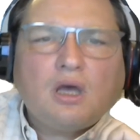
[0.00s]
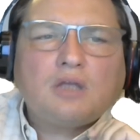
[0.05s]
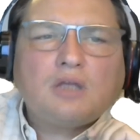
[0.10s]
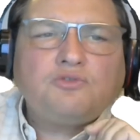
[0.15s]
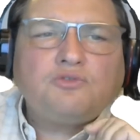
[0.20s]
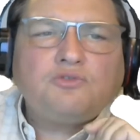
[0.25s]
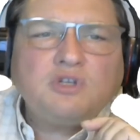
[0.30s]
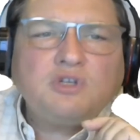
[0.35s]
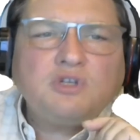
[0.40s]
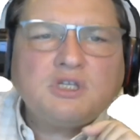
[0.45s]

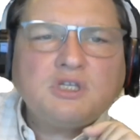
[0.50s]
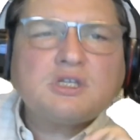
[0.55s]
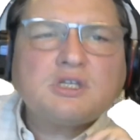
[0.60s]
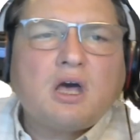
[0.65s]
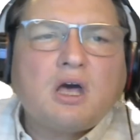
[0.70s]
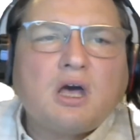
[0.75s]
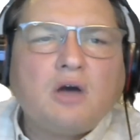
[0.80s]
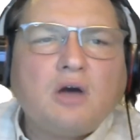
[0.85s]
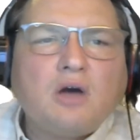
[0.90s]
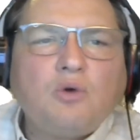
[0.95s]
And this
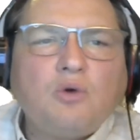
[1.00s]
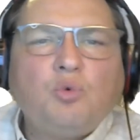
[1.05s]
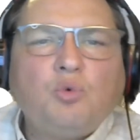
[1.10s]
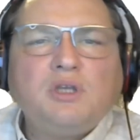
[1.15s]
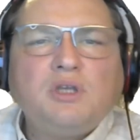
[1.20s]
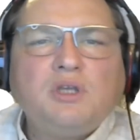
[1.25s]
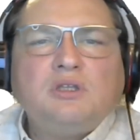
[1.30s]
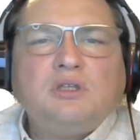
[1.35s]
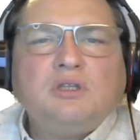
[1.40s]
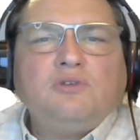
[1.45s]
is how
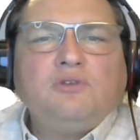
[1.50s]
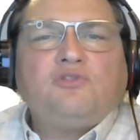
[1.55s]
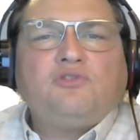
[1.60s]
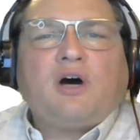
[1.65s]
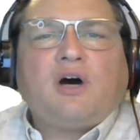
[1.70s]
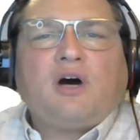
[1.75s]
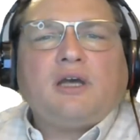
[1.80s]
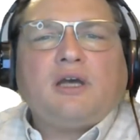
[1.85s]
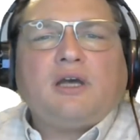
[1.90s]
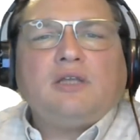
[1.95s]
we
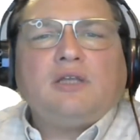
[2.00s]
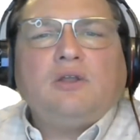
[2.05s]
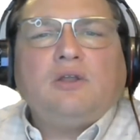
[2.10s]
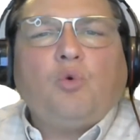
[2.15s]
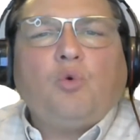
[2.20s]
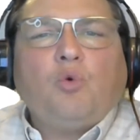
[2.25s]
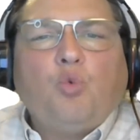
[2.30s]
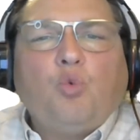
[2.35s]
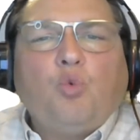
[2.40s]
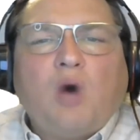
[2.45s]
define
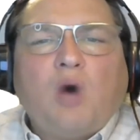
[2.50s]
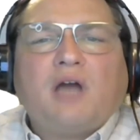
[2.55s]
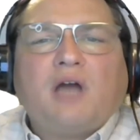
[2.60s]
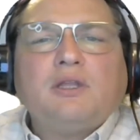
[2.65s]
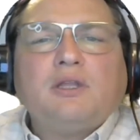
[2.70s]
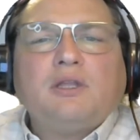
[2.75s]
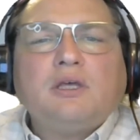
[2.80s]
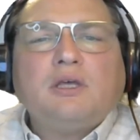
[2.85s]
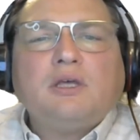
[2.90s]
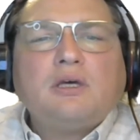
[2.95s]

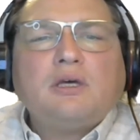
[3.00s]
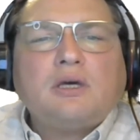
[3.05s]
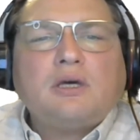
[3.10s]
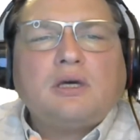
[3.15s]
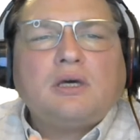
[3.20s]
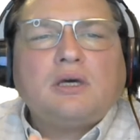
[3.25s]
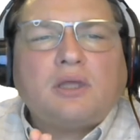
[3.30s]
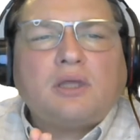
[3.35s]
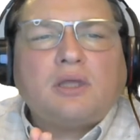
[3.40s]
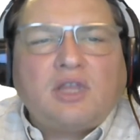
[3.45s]
1
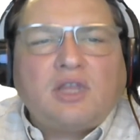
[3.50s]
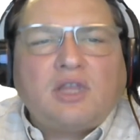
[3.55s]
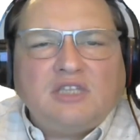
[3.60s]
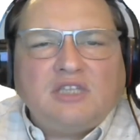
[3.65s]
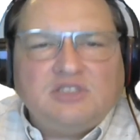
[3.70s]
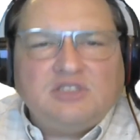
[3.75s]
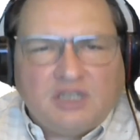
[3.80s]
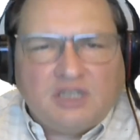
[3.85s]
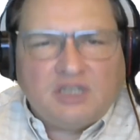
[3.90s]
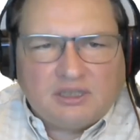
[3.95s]

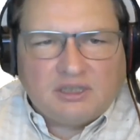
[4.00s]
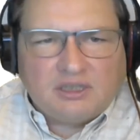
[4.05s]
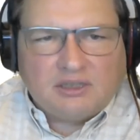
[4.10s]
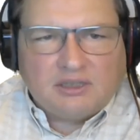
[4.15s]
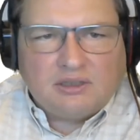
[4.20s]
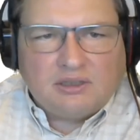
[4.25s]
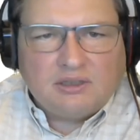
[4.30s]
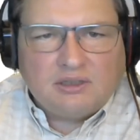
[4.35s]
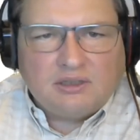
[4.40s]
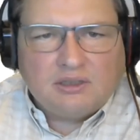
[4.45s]
radian.
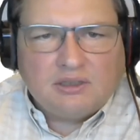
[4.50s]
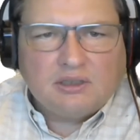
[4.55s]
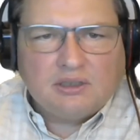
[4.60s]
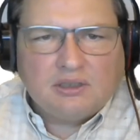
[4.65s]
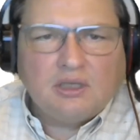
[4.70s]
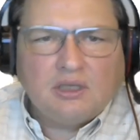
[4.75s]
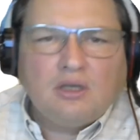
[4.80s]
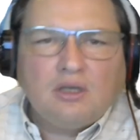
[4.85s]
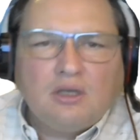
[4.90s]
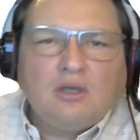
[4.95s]

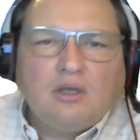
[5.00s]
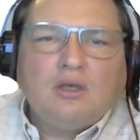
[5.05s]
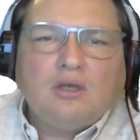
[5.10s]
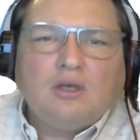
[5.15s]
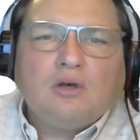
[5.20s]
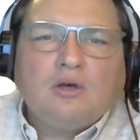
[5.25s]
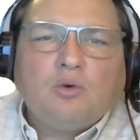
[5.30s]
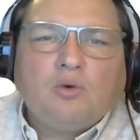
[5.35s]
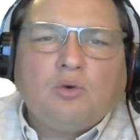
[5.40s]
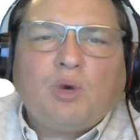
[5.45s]

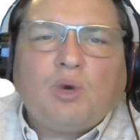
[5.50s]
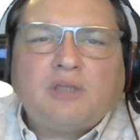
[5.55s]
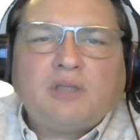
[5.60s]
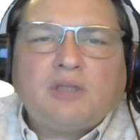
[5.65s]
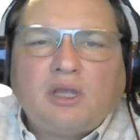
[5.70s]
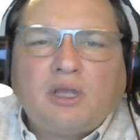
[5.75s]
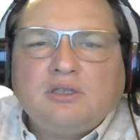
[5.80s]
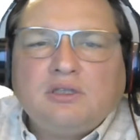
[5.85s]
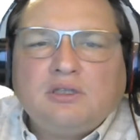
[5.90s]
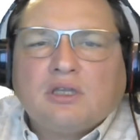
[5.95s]
1
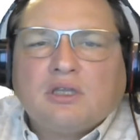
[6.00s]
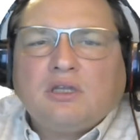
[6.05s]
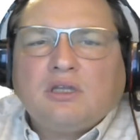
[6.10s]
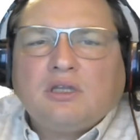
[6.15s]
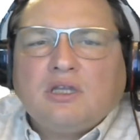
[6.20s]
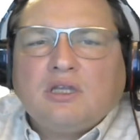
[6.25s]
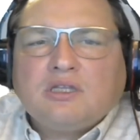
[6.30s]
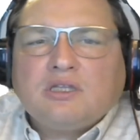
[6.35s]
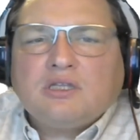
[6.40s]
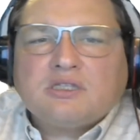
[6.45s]

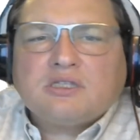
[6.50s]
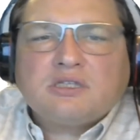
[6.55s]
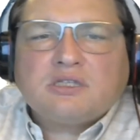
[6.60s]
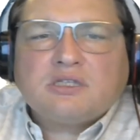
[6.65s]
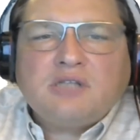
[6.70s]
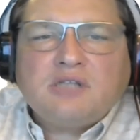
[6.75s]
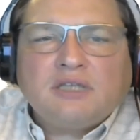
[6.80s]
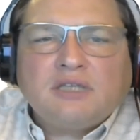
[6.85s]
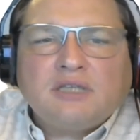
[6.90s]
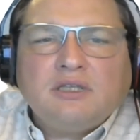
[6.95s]
radian is
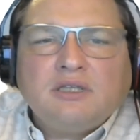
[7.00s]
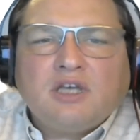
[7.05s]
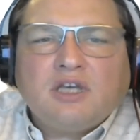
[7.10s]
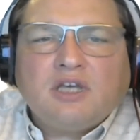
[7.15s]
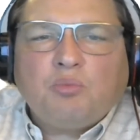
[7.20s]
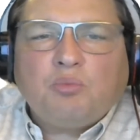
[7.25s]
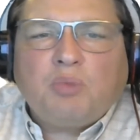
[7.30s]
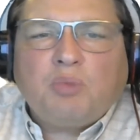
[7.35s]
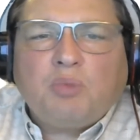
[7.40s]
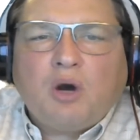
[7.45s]
slightly
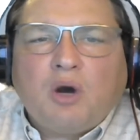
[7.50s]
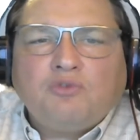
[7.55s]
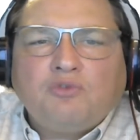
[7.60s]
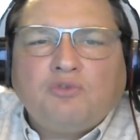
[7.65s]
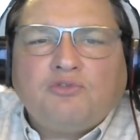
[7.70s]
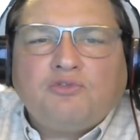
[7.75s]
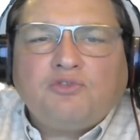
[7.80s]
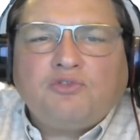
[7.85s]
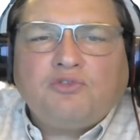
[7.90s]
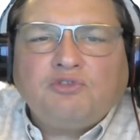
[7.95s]

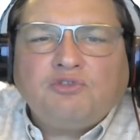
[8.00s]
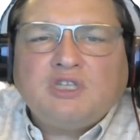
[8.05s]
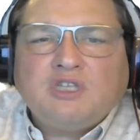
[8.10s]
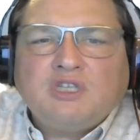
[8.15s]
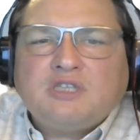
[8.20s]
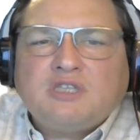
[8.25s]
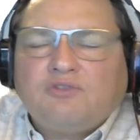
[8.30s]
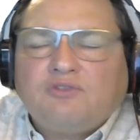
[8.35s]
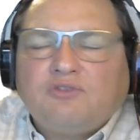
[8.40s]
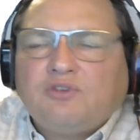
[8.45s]
above
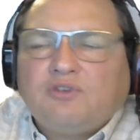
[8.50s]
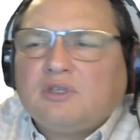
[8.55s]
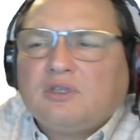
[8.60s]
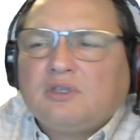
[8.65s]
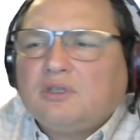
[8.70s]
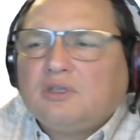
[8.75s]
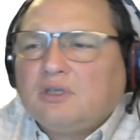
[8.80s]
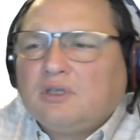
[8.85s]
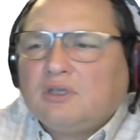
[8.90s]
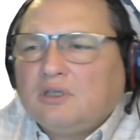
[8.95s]

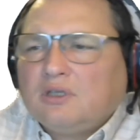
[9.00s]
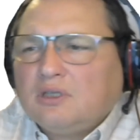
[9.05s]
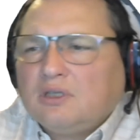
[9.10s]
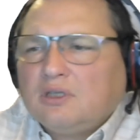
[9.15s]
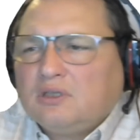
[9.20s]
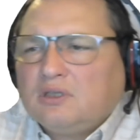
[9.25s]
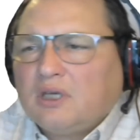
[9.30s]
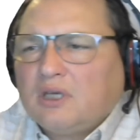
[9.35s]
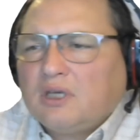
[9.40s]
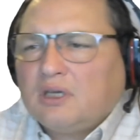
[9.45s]

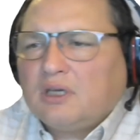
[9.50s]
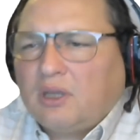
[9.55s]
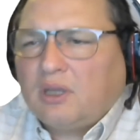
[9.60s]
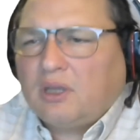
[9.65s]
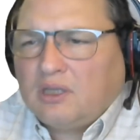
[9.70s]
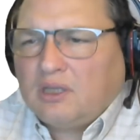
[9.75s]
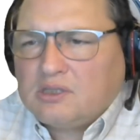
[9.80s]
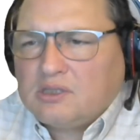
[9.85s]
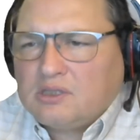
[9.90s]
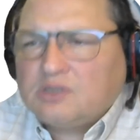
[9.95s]
57
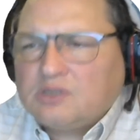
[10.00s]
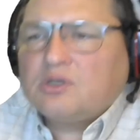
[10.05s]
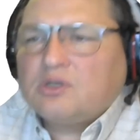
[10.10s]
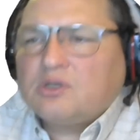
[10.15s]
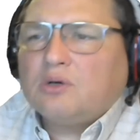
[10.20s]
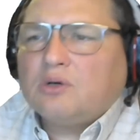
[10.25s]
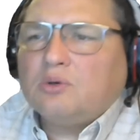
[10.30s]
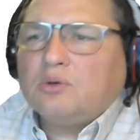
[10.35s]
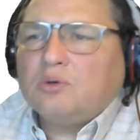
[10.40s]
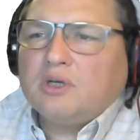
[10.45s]
degrees,
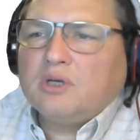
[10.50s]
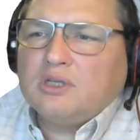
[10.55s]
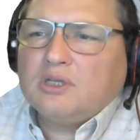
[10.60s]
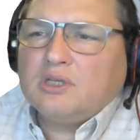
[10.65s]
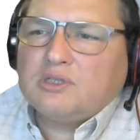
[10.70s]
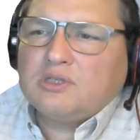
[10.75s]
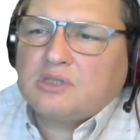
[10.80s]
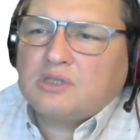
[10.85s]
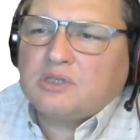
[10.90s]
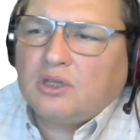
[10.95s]
so
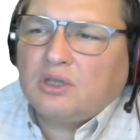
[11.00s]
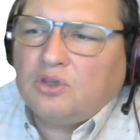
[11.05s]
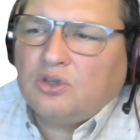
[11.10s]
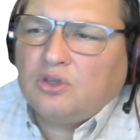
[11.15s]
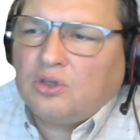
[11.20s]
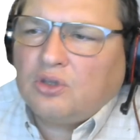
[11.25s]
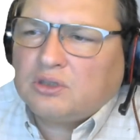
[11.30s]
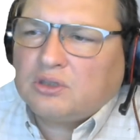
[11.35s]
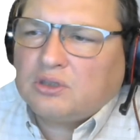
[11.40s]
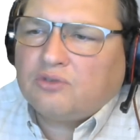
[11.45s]
it's
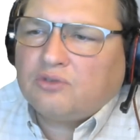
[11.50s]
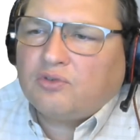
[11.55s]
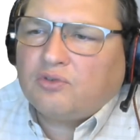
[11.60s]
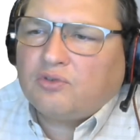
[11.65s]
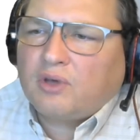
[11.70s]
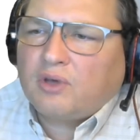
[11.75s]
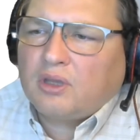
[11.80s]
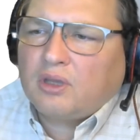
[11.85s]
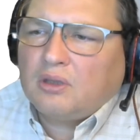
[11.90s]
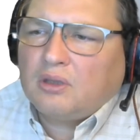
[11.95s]
not a
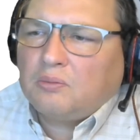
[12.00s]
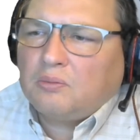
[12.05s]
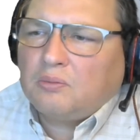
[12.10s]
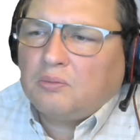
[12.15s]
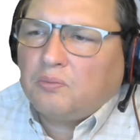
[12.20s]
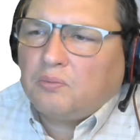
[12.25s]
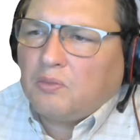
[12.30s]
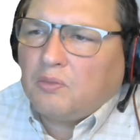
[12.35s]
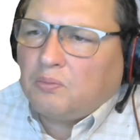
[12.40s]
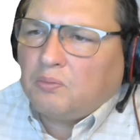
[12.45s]

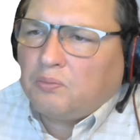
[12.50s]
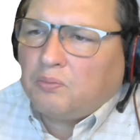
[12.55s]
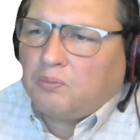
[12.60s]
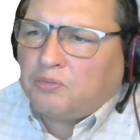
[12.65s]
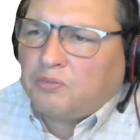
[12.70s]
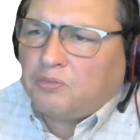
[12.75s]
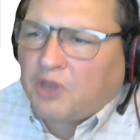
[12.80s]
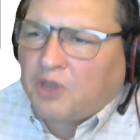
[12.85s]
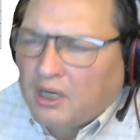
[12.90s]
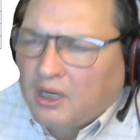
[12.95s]
very
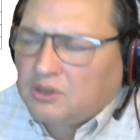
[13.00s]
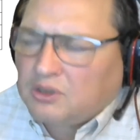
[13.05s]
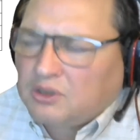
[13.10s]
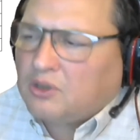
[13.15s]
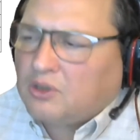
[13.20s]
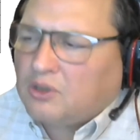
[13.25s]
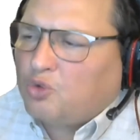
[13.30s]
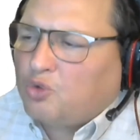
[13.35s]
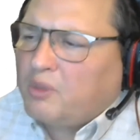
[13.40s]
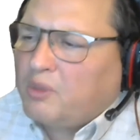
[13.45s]

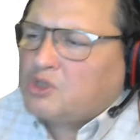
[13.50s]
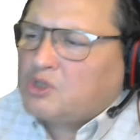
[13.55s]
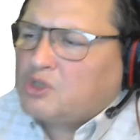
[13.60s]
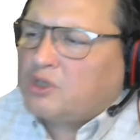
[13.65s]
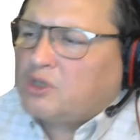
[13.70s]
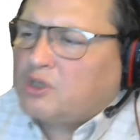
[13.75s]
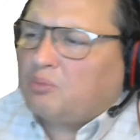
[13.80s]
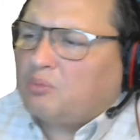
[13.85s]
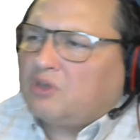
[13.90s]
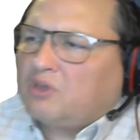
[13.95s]
practical
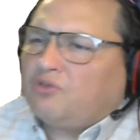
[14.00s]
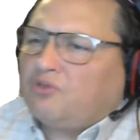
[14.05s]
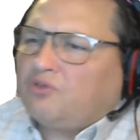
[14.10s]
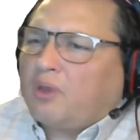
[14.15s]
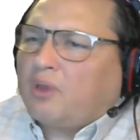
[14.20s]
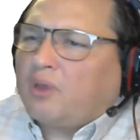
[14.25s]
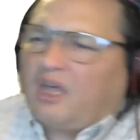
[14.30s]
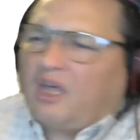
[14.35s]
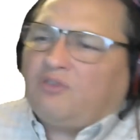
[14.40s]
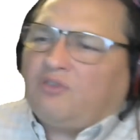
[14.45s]
measurement
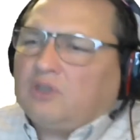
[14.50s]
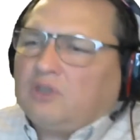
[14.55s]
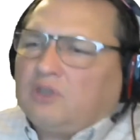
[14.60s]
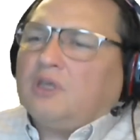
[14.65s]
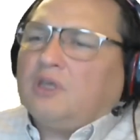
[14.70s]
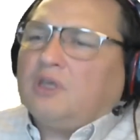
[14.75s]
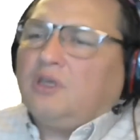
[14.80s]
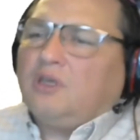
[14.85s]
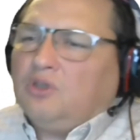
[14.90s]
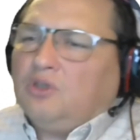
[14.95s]
for
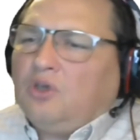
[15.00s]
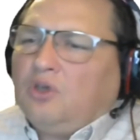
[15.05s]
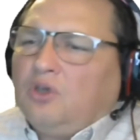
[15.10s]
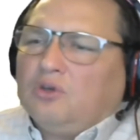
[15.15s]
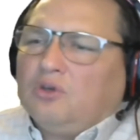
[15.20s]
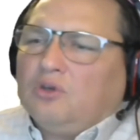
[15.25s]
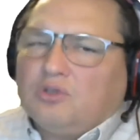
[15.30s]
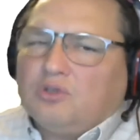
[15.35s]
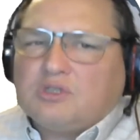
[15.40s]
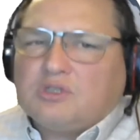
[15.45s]
everyday
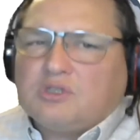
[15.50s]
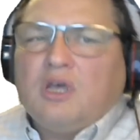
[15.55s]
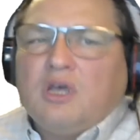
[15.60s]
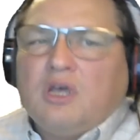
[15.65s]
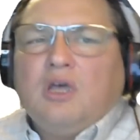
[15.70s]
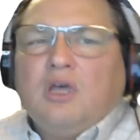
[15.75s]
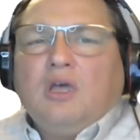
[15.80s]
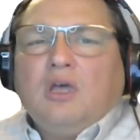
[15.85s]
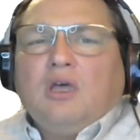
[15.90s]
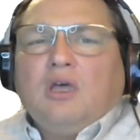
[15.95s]
use,